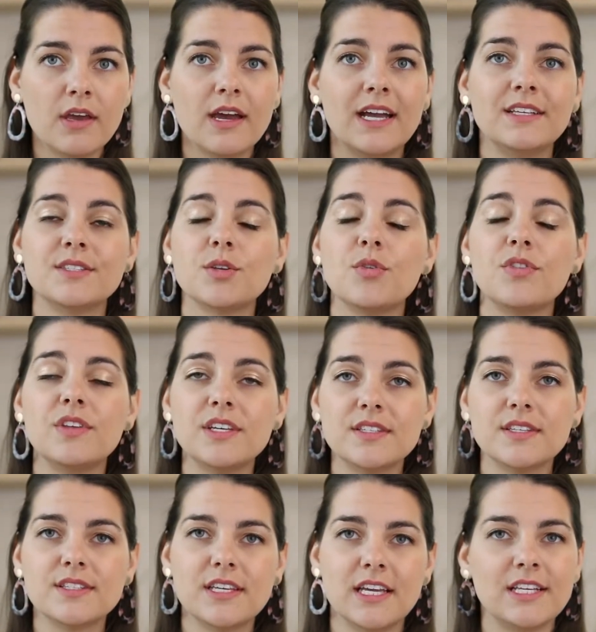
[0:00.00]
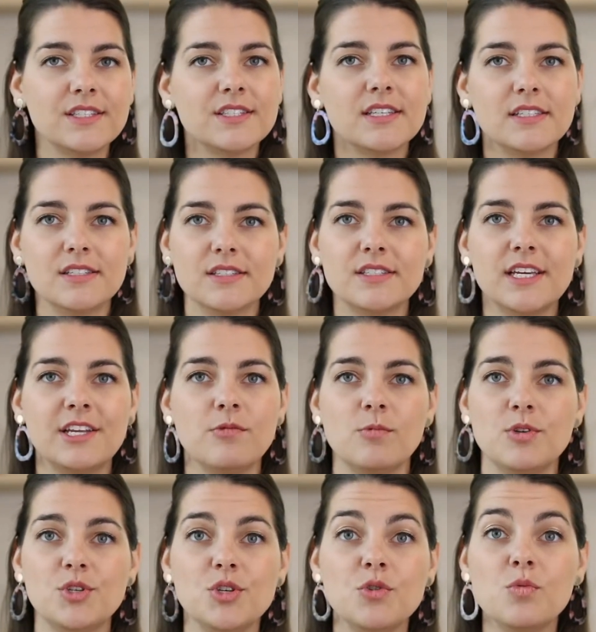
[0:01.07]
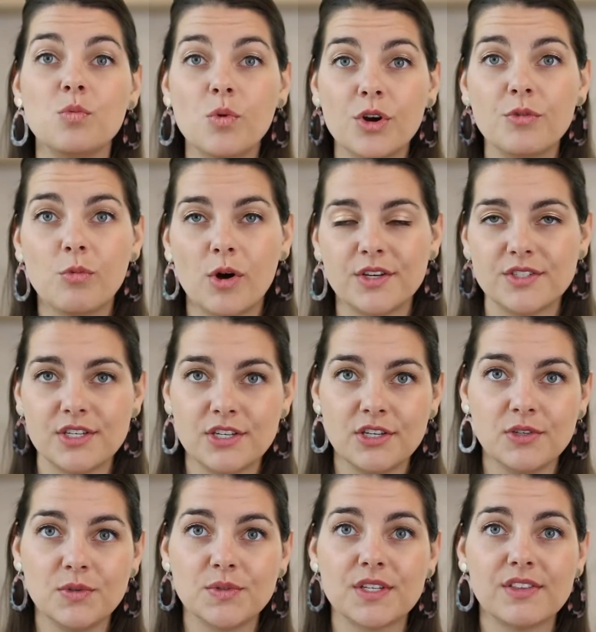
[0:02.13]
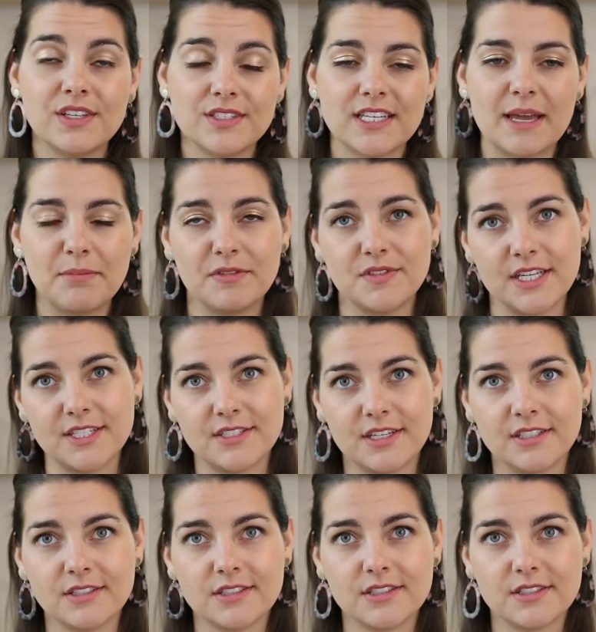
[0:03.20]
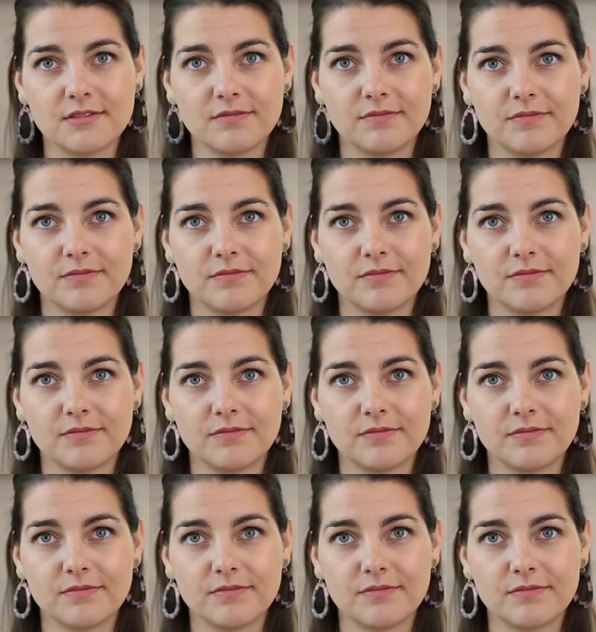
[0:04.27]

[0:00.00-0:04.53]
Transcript: And so this is an instance in which you would want to use this type of sentence.